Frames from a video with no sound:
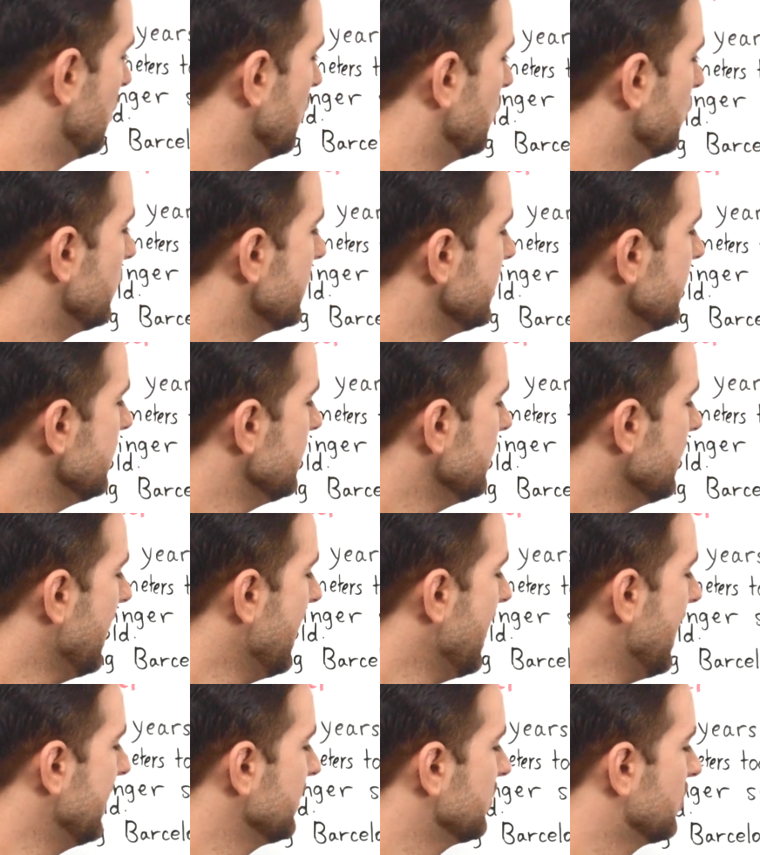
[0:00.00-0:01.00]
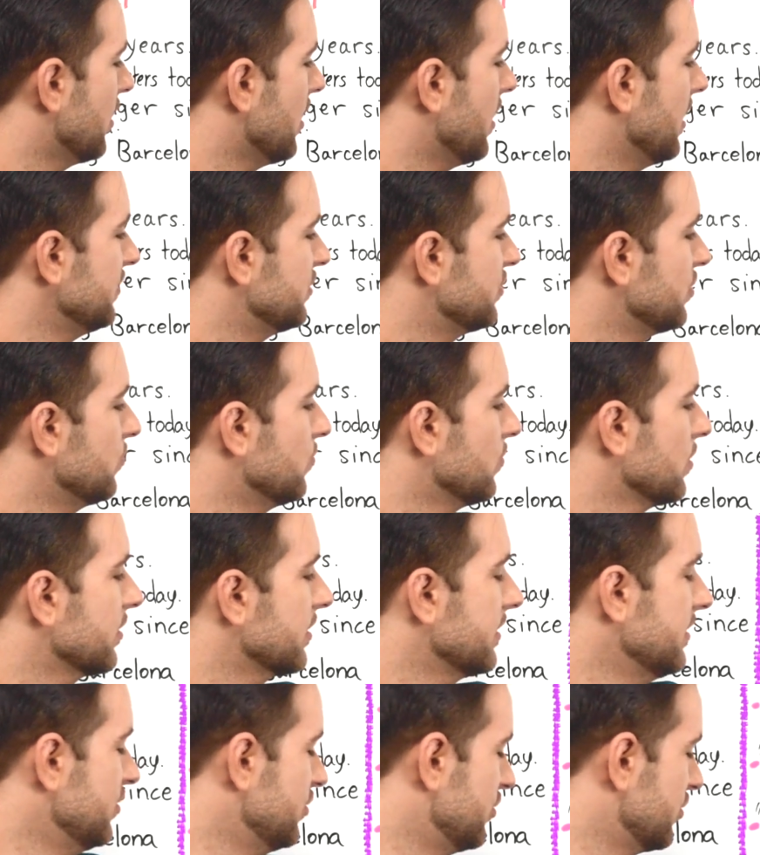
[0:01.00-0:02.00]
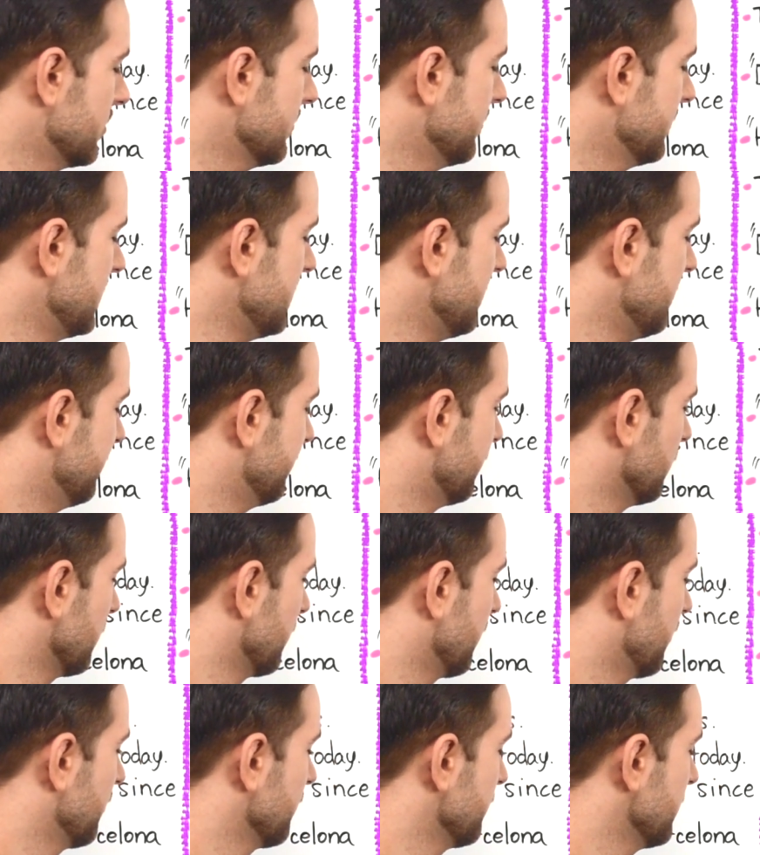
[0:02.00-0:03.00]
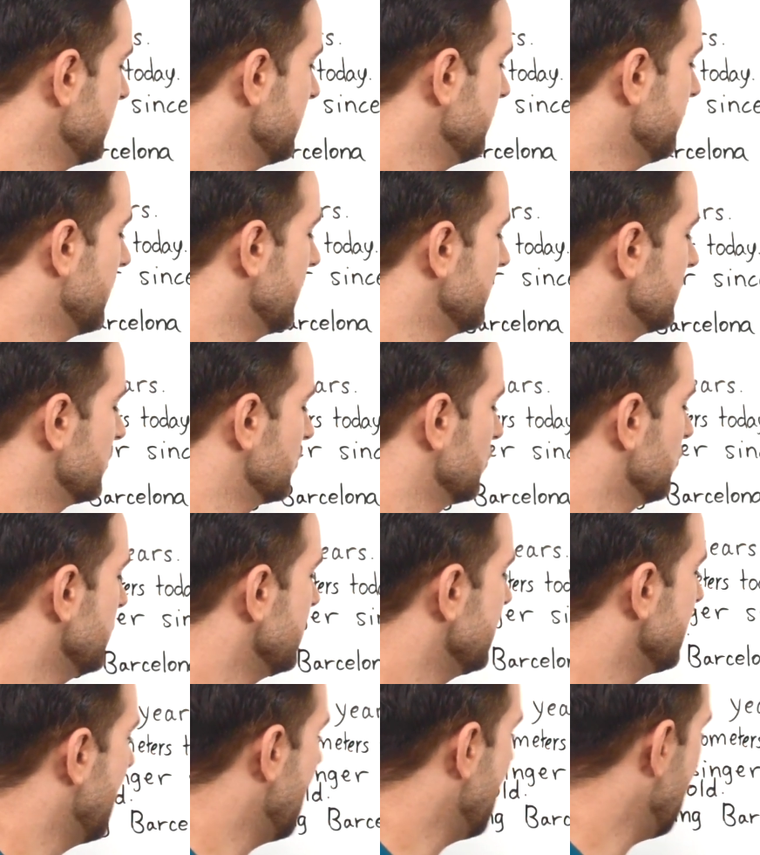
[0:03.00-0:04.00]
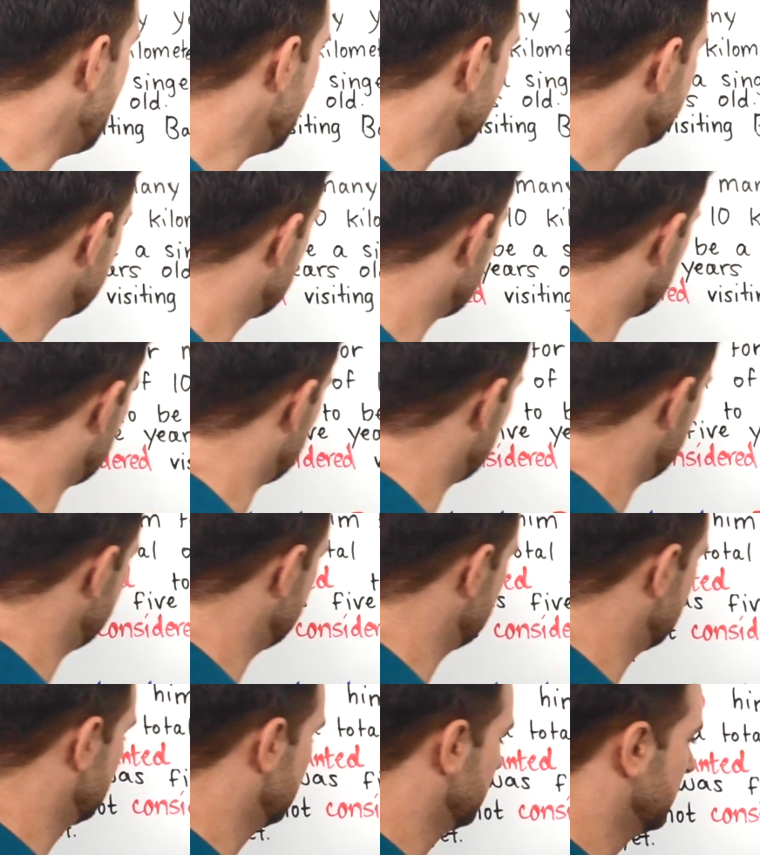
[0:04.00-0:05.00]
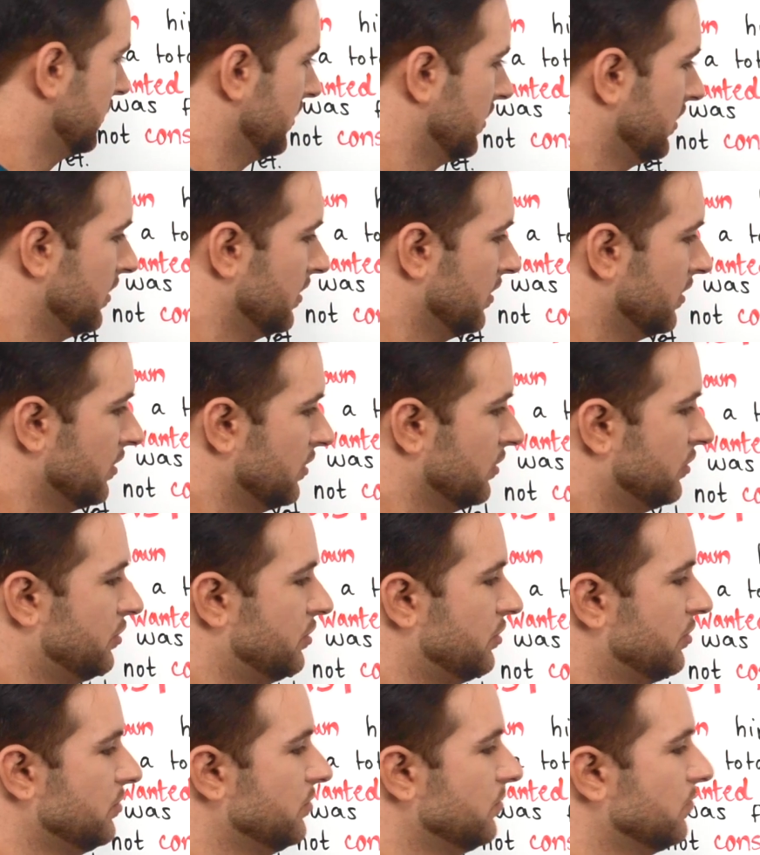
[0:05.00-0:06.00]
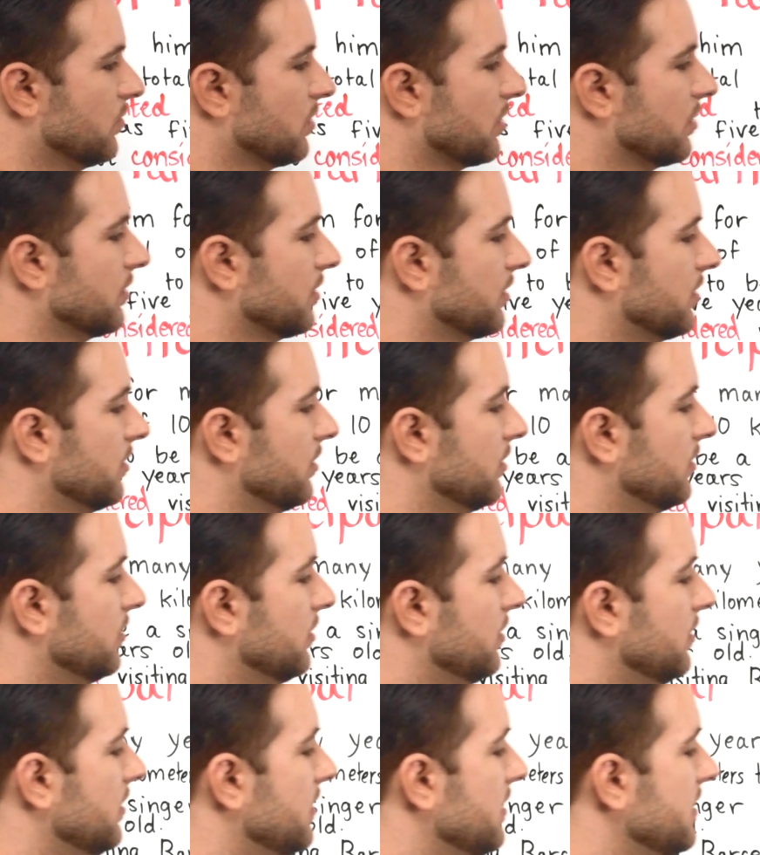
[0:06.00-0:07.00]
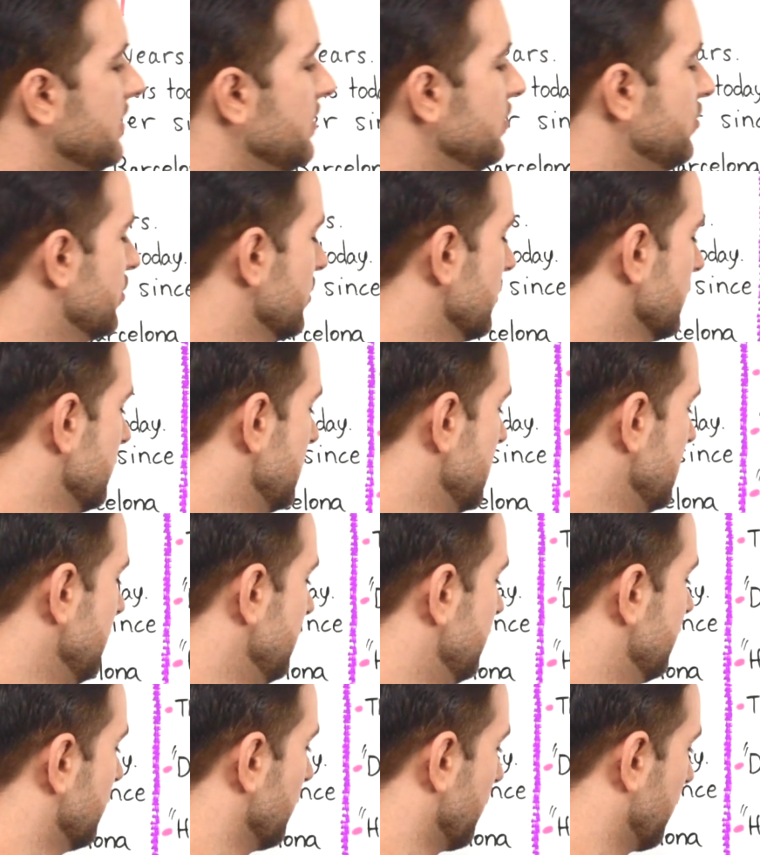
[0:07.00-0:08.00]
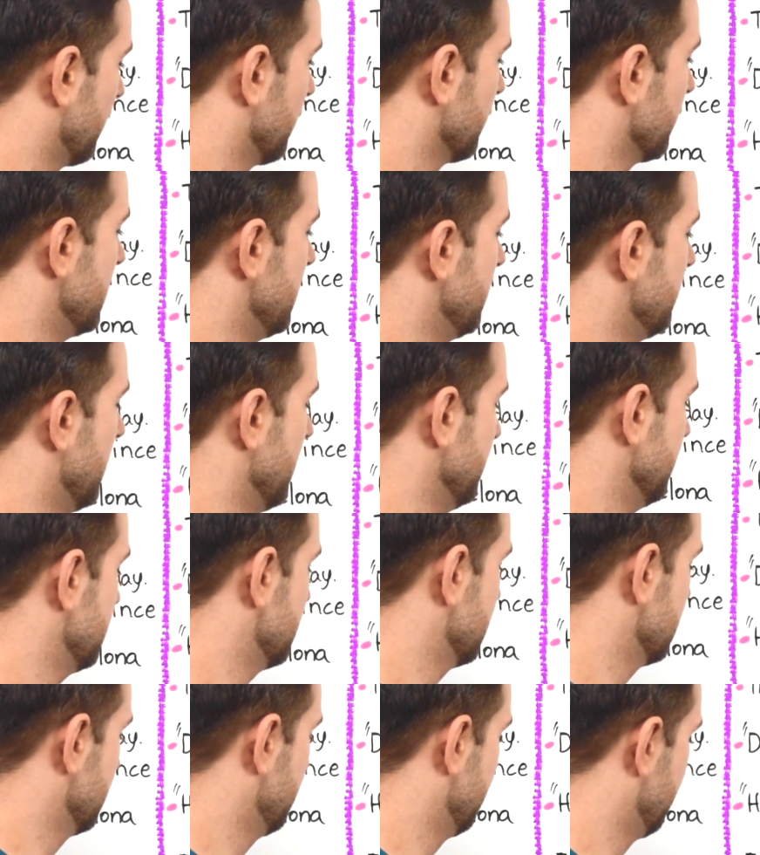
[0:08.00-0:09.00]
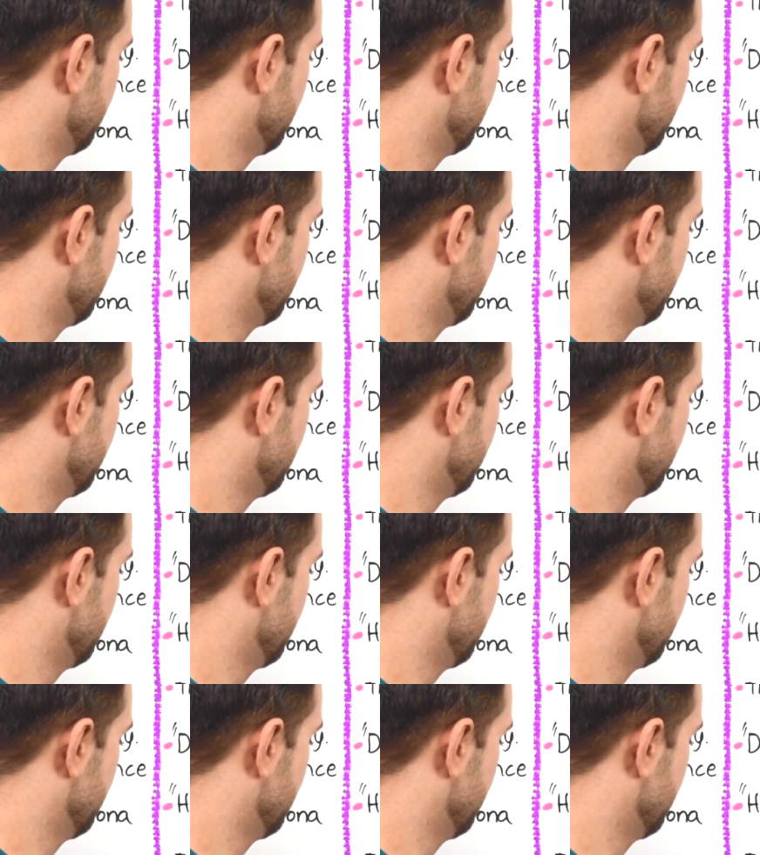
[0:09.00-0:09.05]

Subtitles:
We had gone to work in Germany for 3 months. We had gone to work in Germany for 3 months.